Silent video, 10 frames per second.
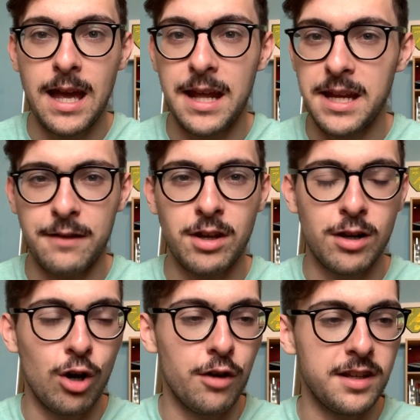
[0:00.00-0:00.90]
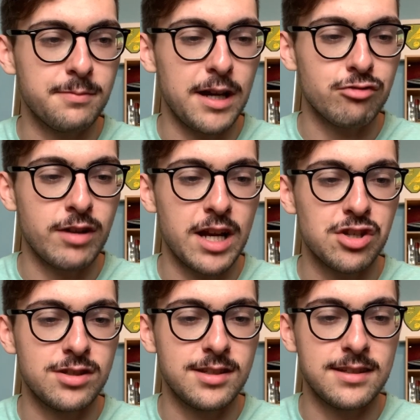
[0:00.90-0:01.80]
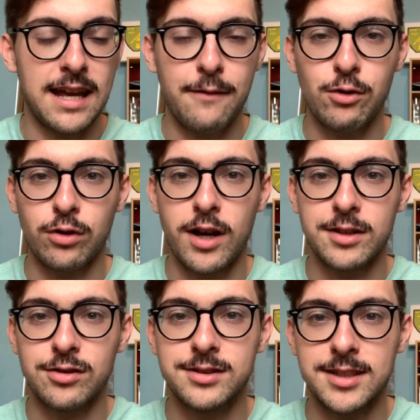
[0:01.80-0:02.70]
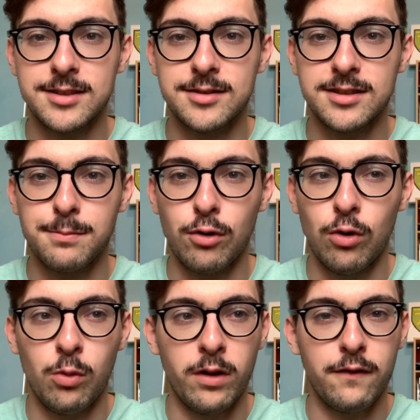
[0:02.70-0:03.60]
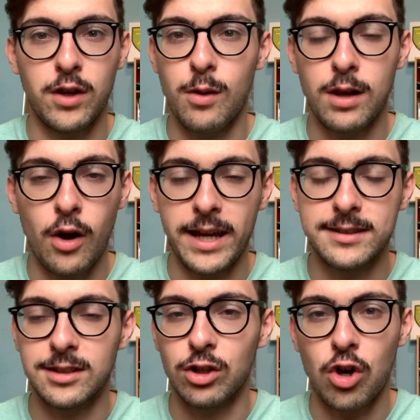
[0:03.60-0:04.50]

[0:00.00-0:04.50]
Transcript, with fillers: And yeah, I've done a lot of these match reactions and to have your guys' consistent support with, you know, likes and